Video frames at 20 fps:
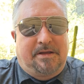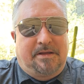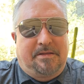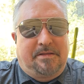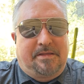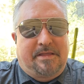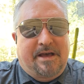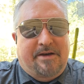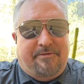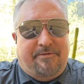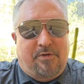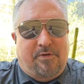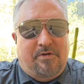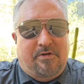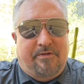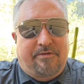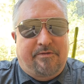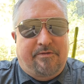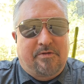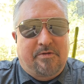That
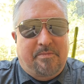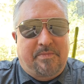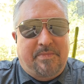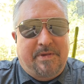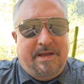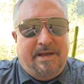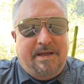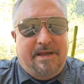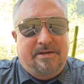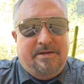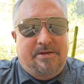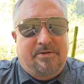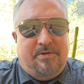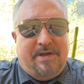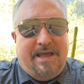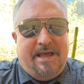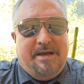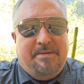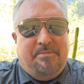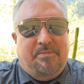404B, you
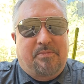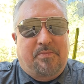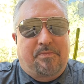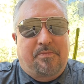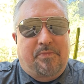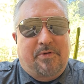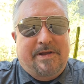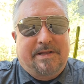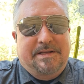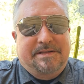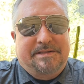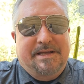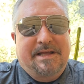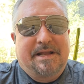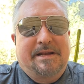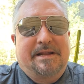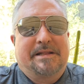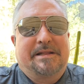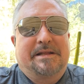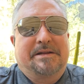can't bring this
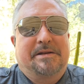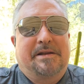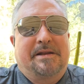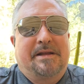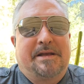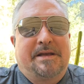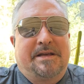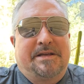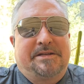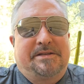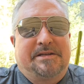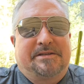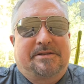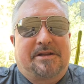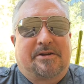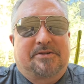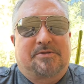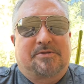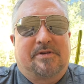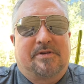in. And then she
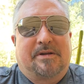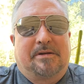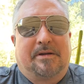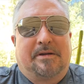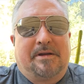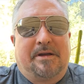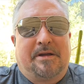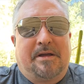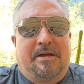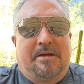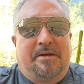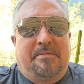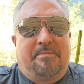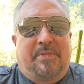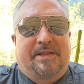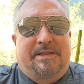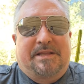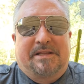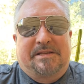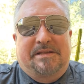starts going,
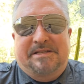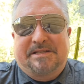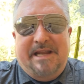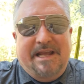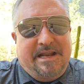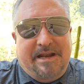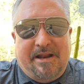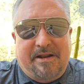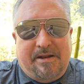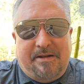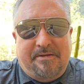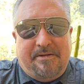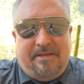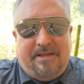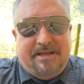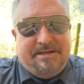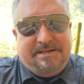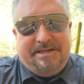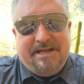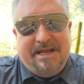but the state
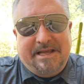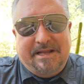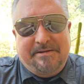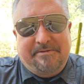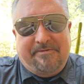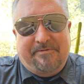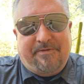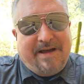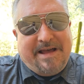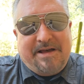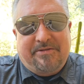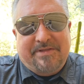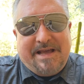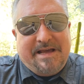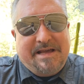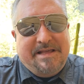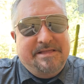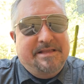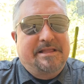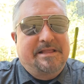filed
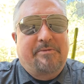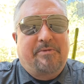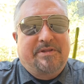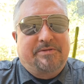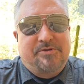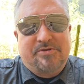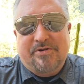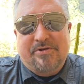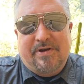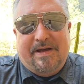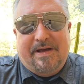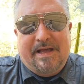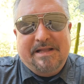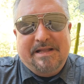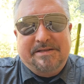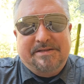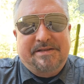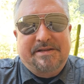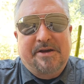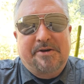that and then they withdrew it.
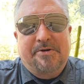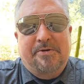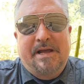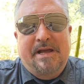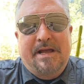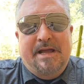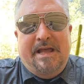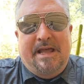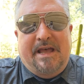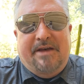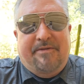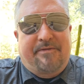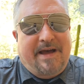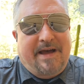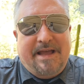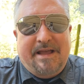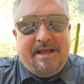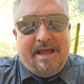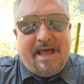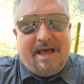And so if
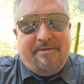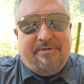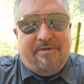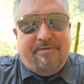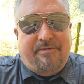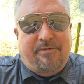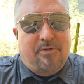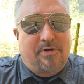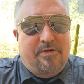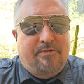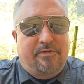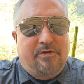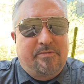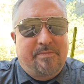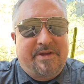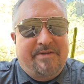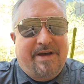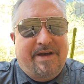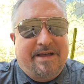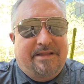I have a
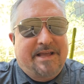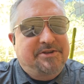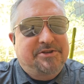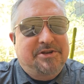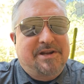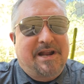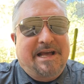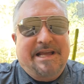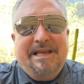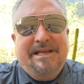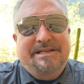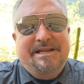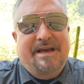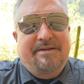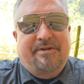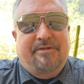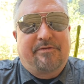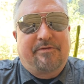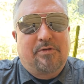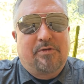404B violation, I get to
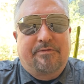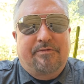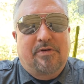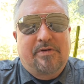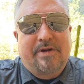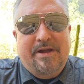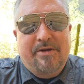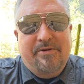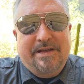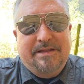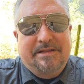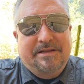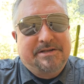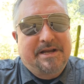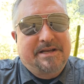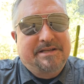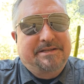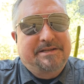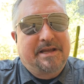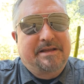have a 404 hearing. The
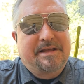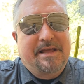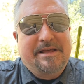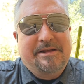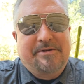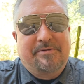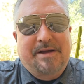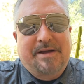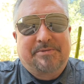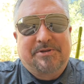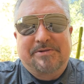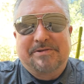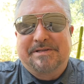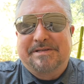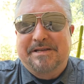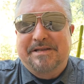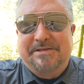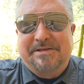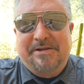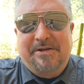judge interrupts her and
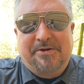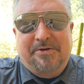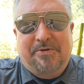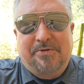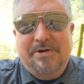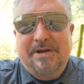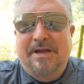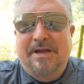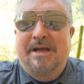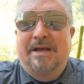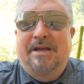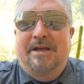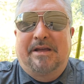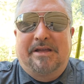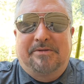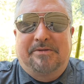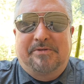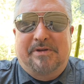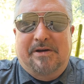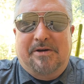says, no,
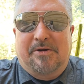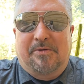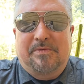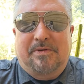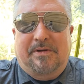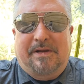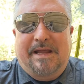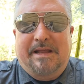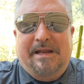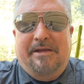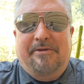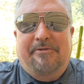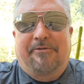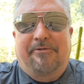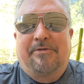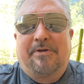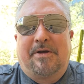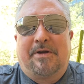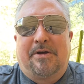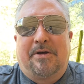you don't. And
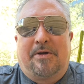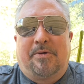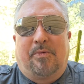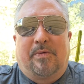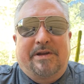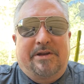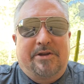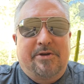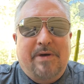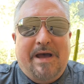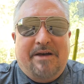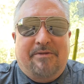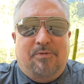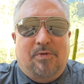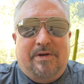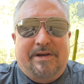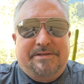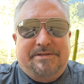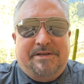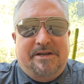if we do have
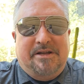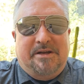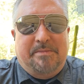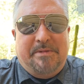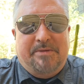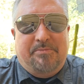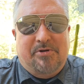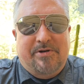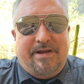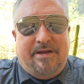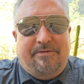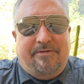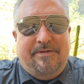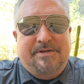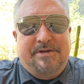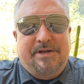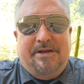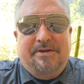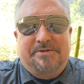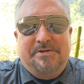one, it's going to be brief. And
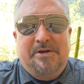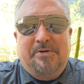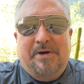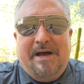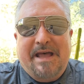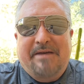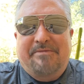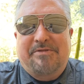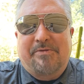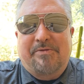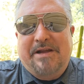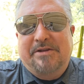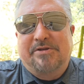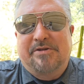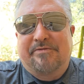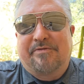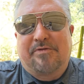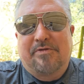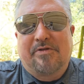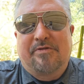she goes, no, I have the right
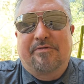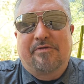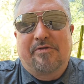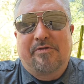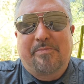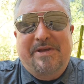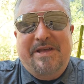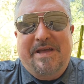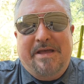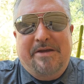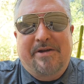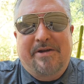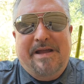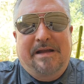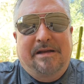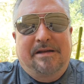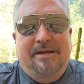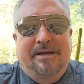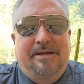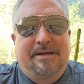to a 404B
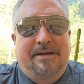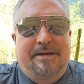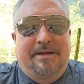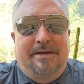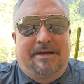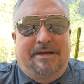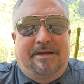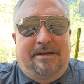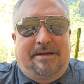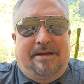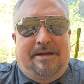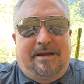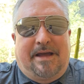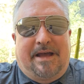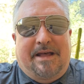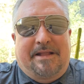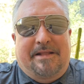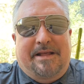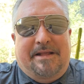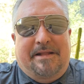hearing.
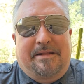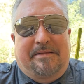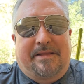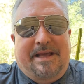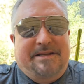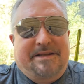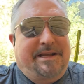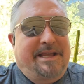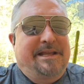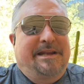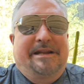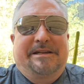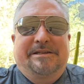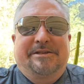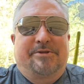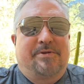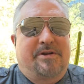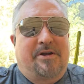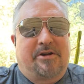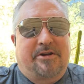And then they get
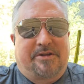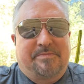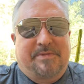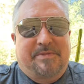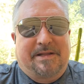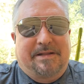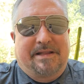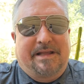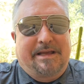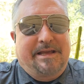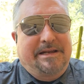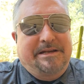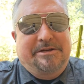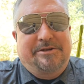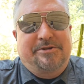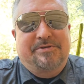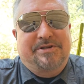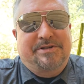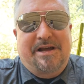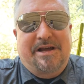into an argument. They get
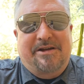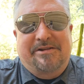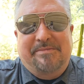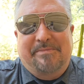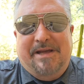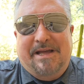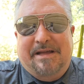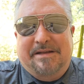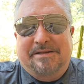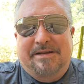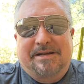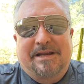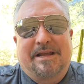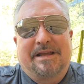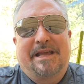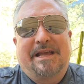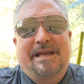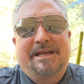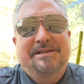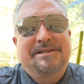into a shouting match.
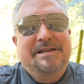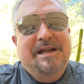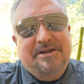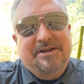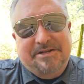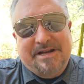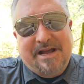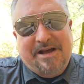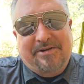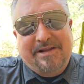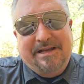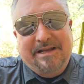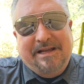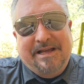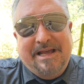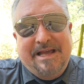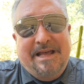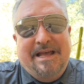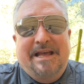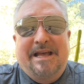He's not shouting.
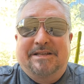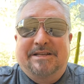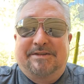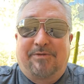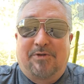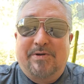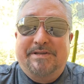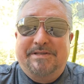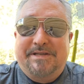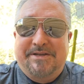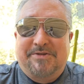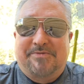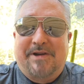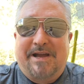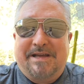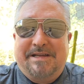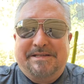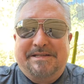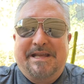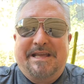His voice is
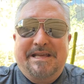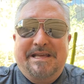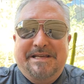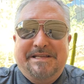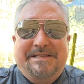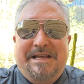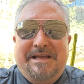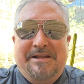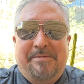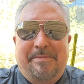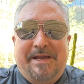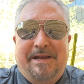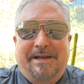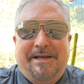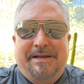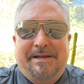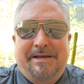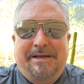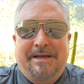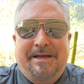raised. He is
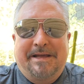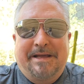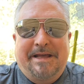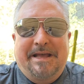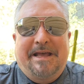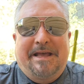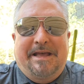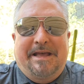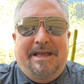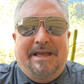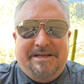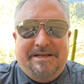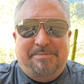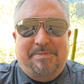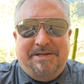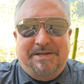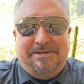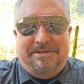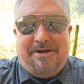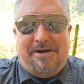animated. He is
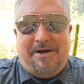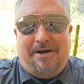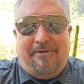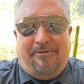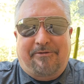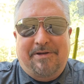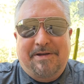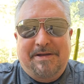pissed off.